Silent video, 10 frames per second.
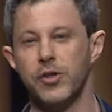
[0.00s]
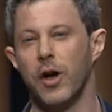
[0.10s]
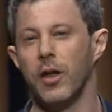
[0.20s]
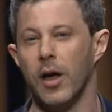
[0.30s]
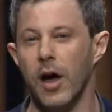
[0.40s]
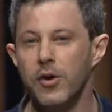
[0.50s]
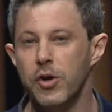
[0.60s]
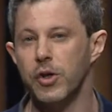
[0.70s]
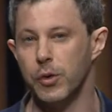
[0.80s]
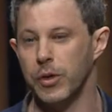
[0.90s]
call
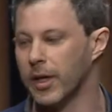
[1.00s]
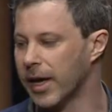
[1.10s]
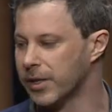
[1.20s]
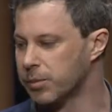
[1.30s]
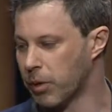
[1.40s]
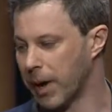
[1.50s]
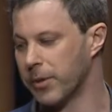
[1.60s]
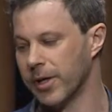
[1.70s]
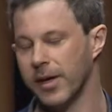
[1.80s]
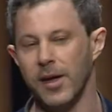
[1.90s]
underutilized
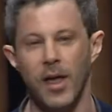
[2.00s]
property.